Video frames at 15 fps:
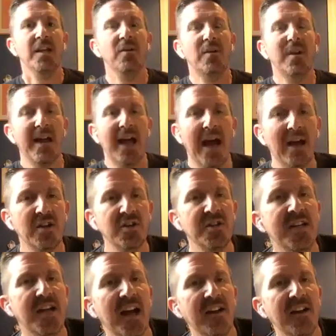you could
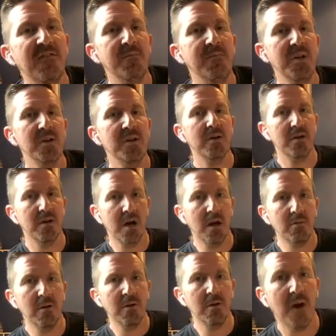actually kind of mirror
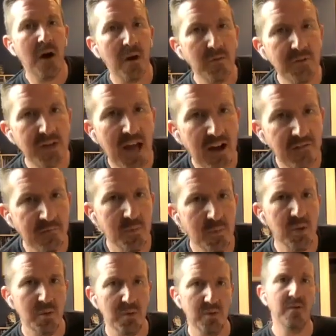a revolved half
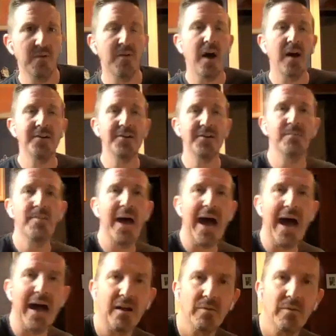moon on your
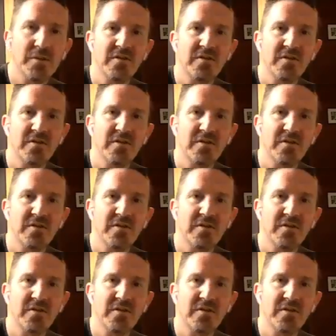back,